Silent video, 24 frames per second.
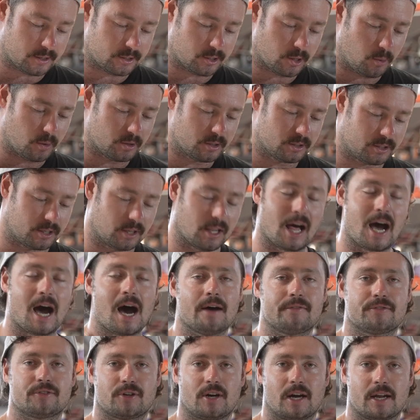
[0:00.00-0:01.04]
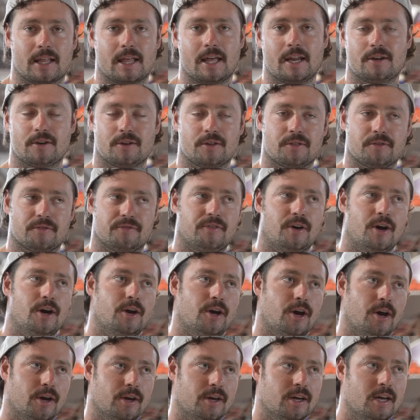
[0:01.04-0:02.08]
So it wasn't until after I'd edited the
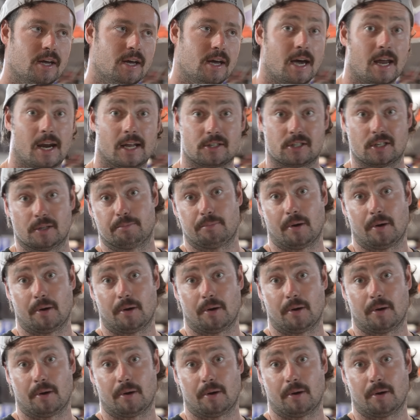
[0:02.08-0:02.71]
photo and actually